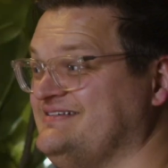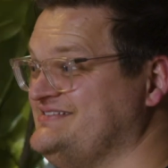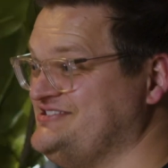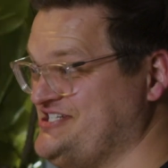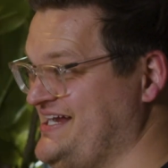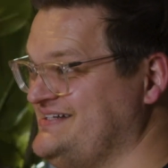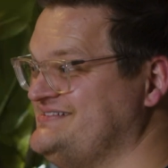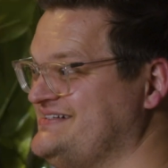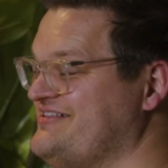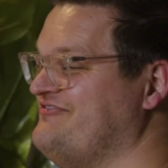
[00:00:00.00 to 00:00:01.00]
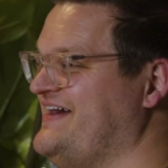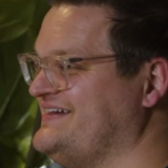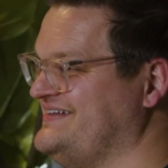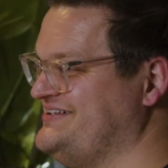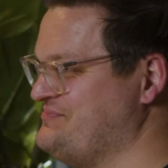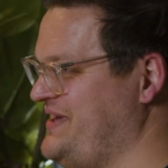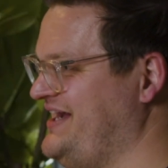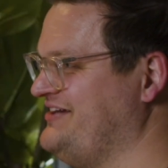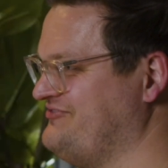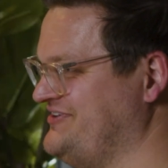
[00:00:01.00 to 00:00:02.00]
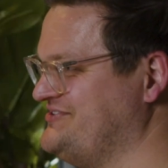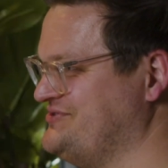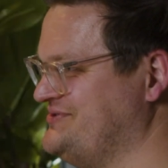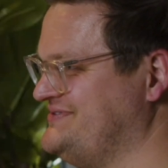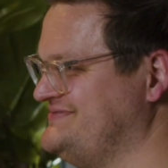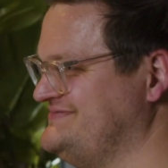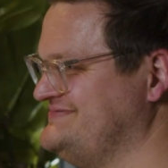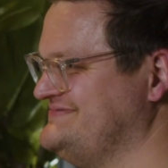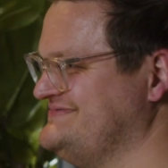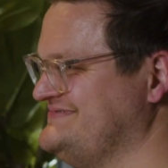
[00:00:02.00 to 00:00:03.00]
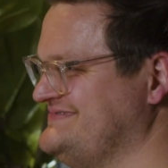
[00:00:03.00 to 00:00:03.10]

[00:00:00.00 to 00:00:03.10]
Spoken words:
That doesn't change the fact that they're paying for a tool.